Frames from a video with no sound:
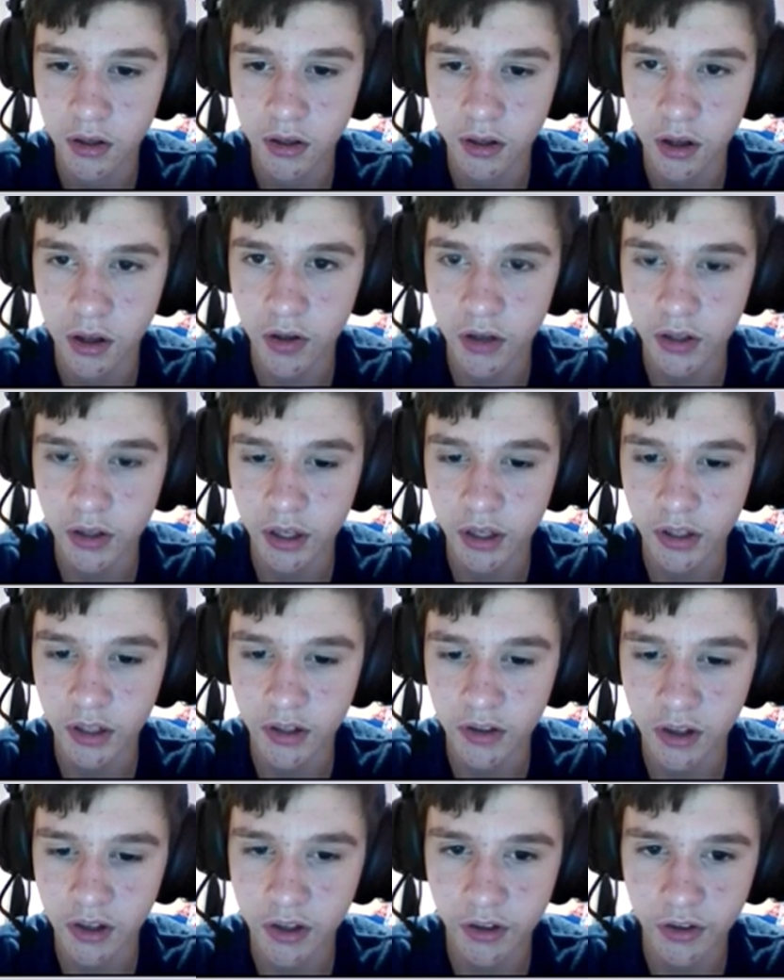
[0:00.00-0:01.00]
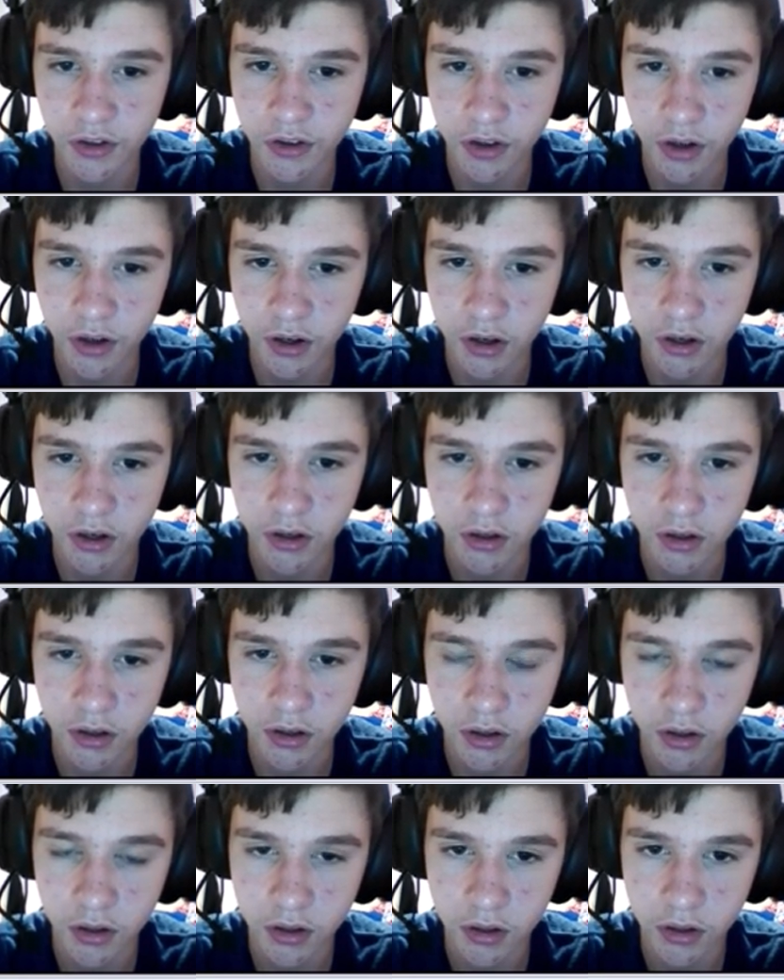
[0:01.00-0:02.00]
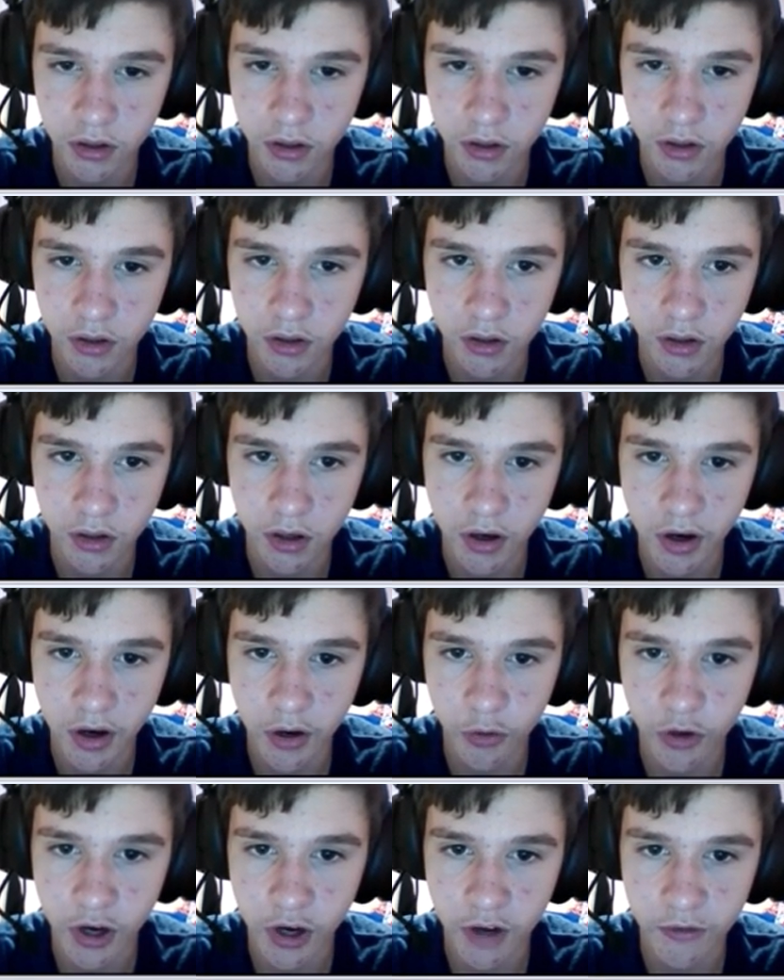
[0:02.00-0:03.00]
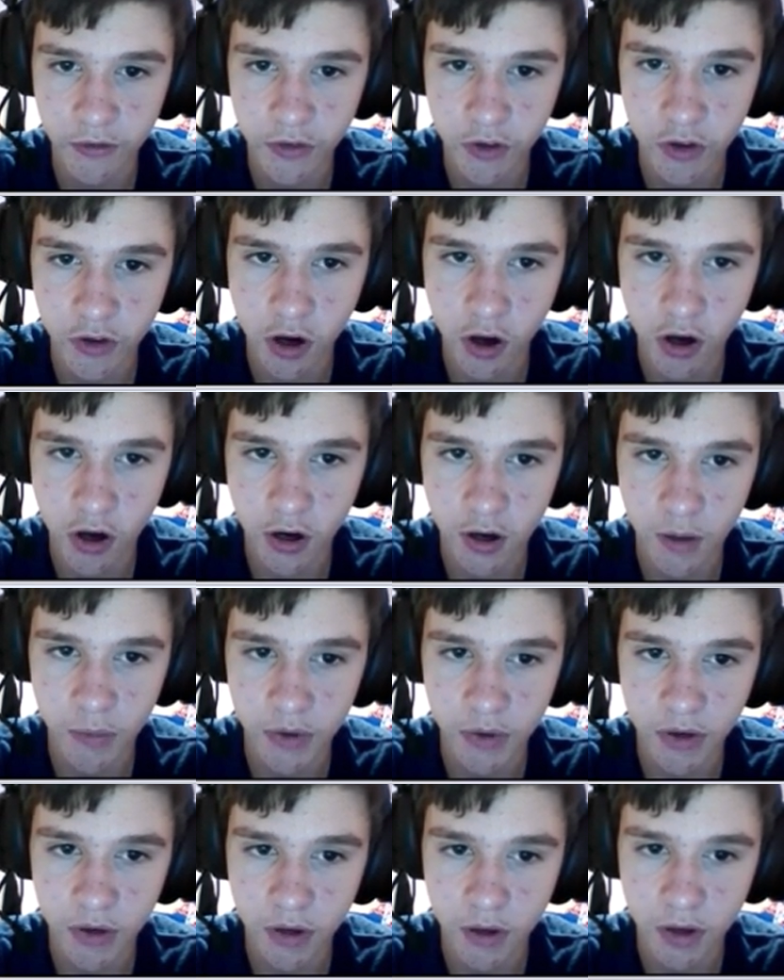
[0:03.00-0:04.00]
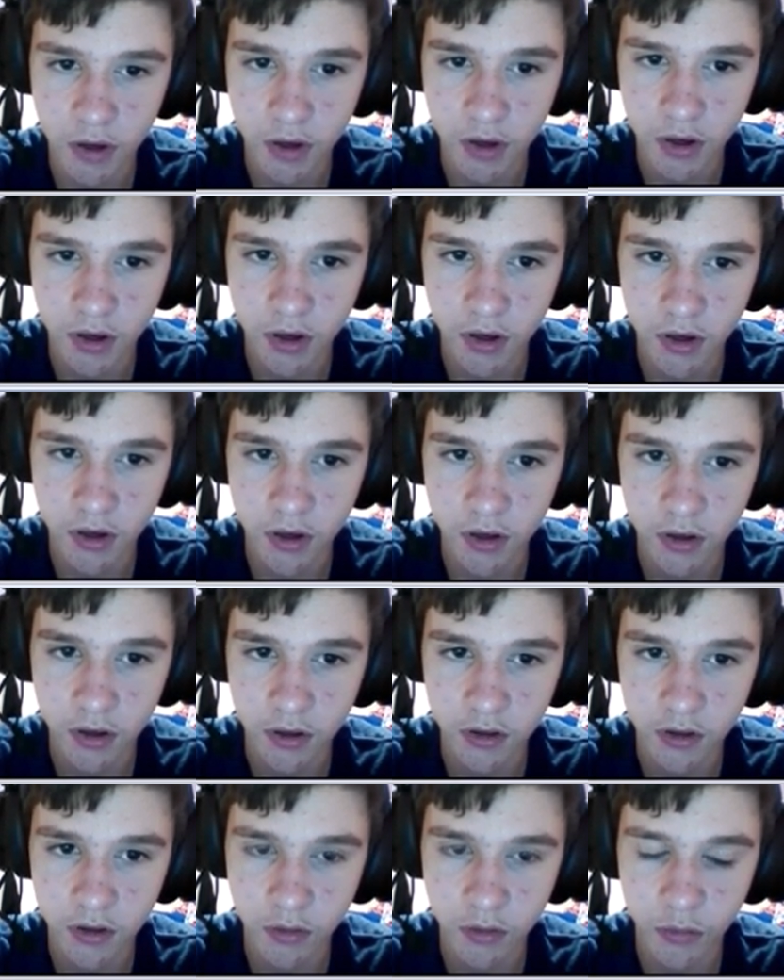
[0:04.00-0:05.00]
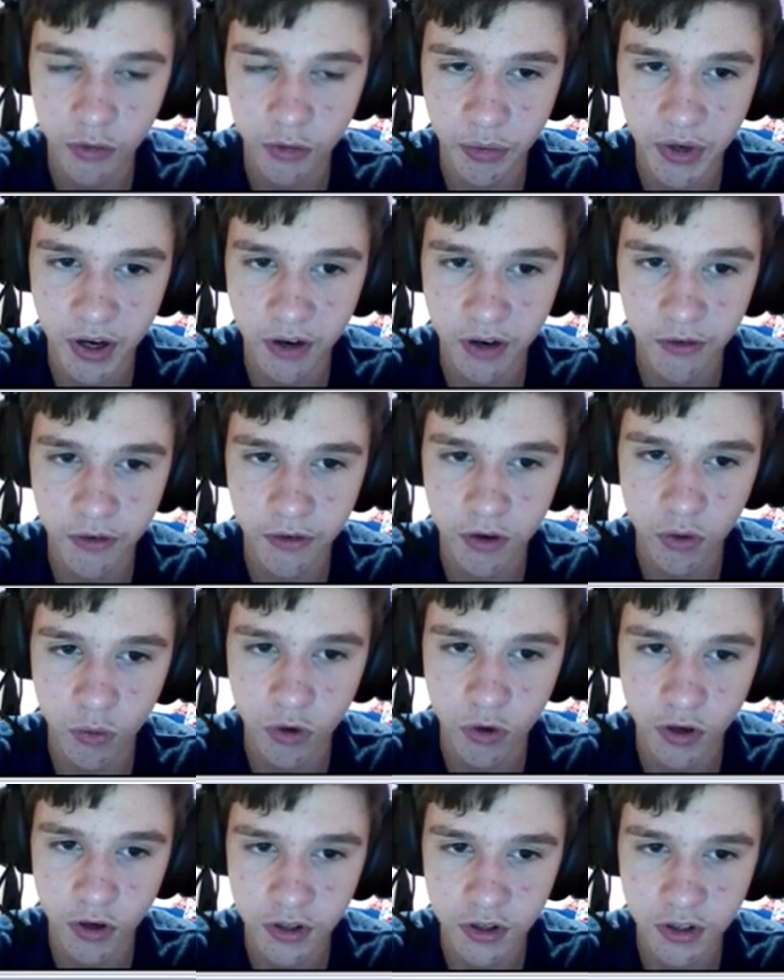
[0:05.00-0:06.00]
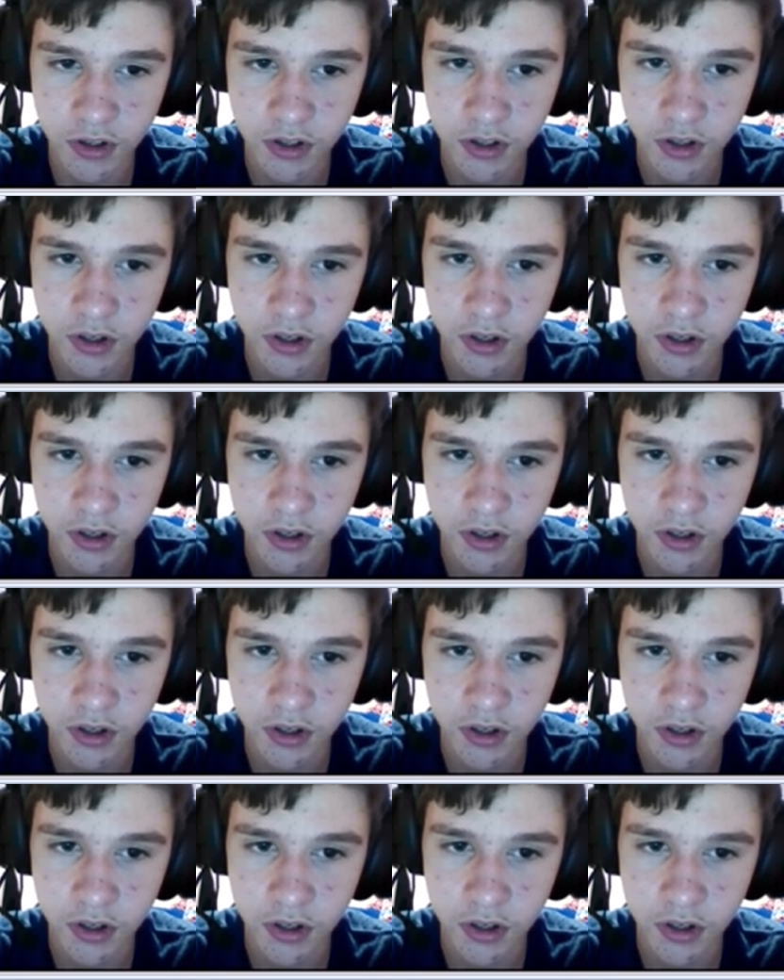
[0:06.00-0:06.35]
Oh, hey, that's at least good. Alright, we're gonna have to stock up. Prepare for the worst.